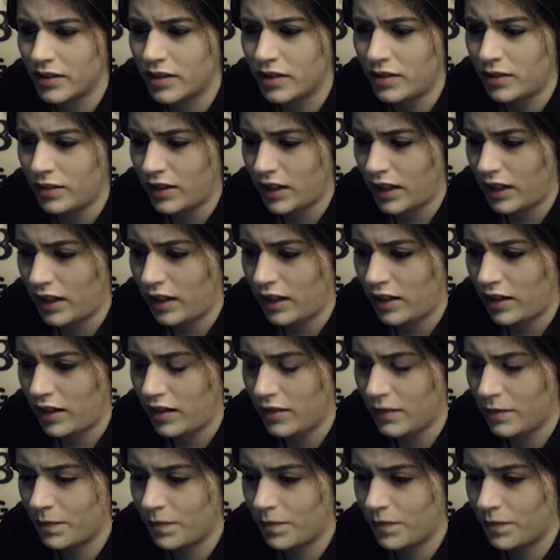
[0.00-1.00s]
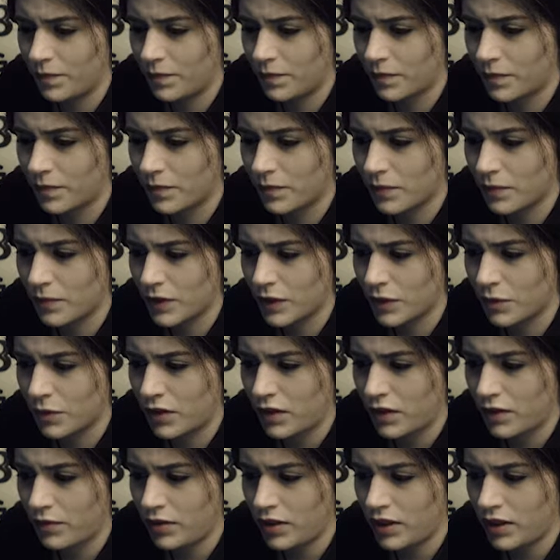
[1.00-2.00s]
Okay.
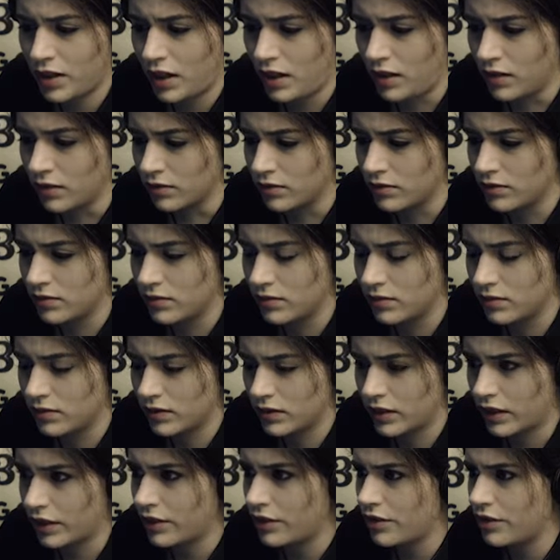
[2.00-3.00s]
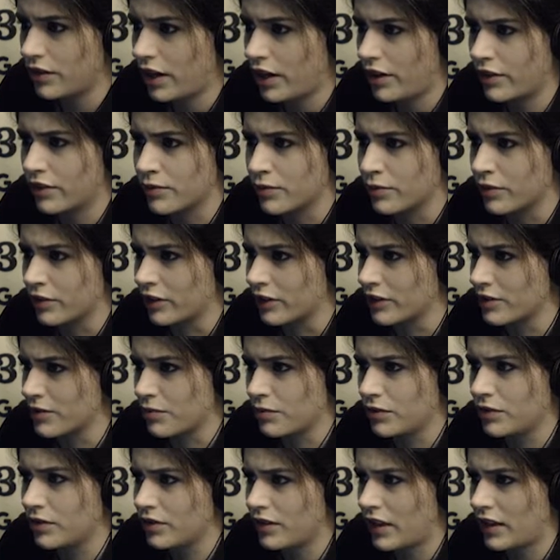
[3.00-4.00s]
Where do we... Oh, I can do character
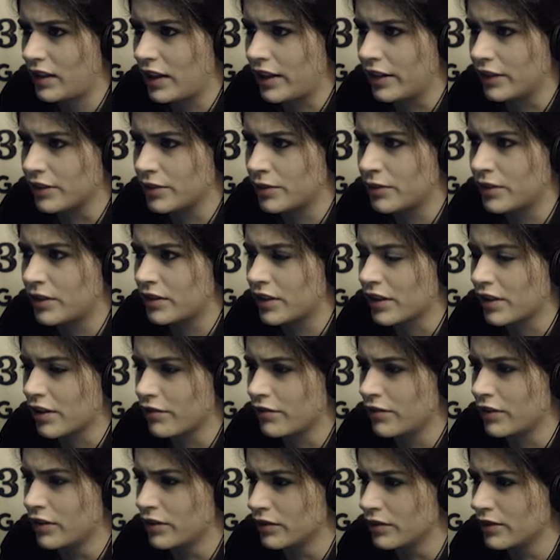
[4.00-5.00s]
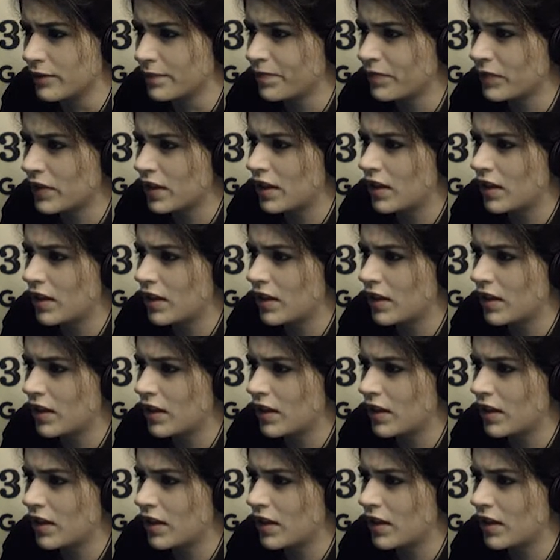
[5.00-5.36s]
progression. We'll do that later so we don't get confused.